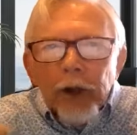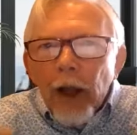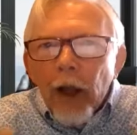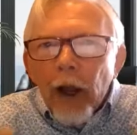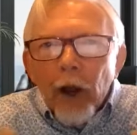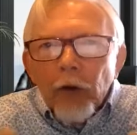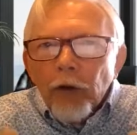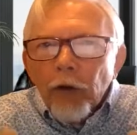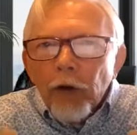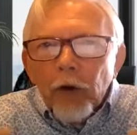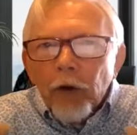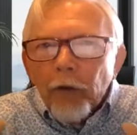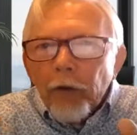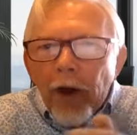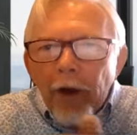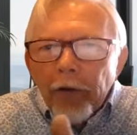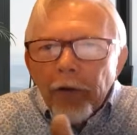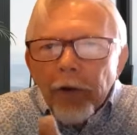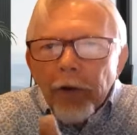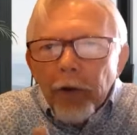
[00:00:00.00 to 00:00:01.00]
mentioning the
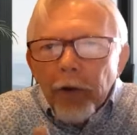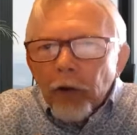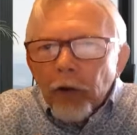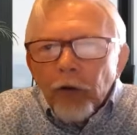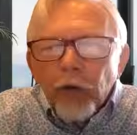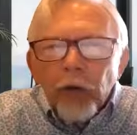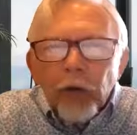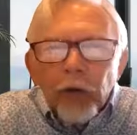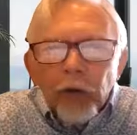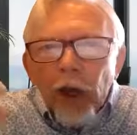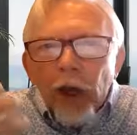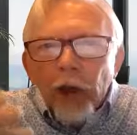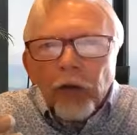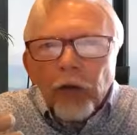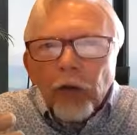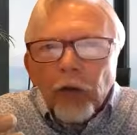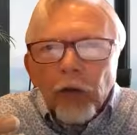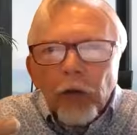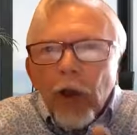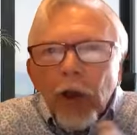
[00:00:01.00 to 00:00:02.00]
idea of having
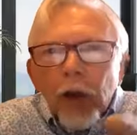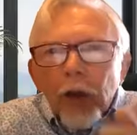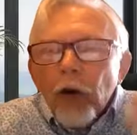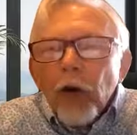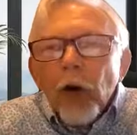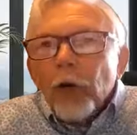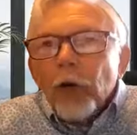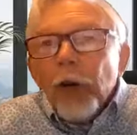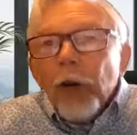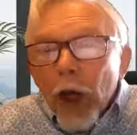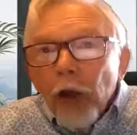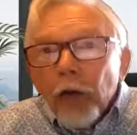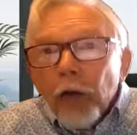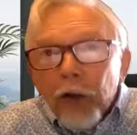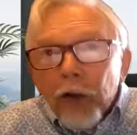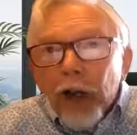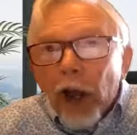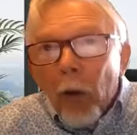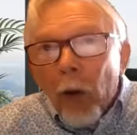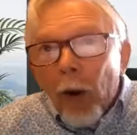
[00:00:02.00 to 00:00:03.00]
this discussion,
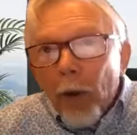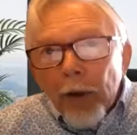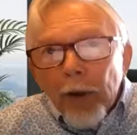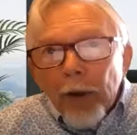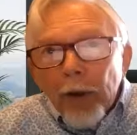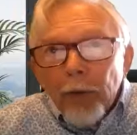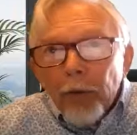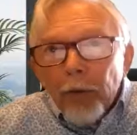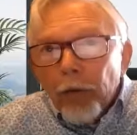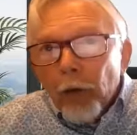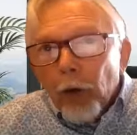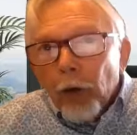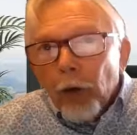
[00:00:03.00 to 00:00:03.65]
years ago.